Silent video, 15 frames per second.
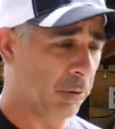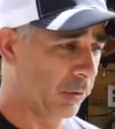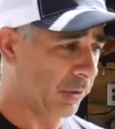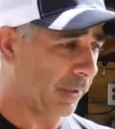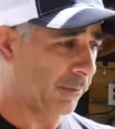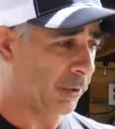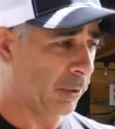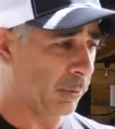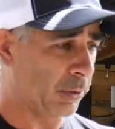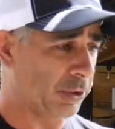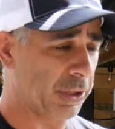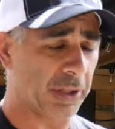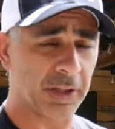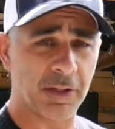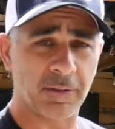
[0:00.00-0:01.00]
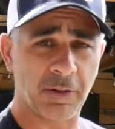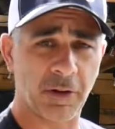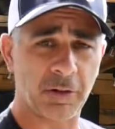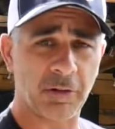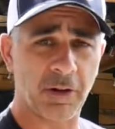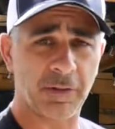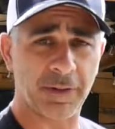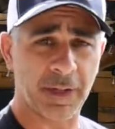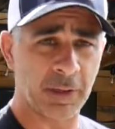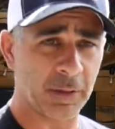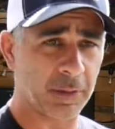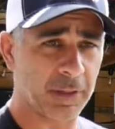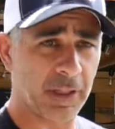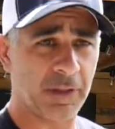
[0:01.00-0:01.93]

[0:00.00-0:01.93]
all I have to do is shut the inverter off and it'll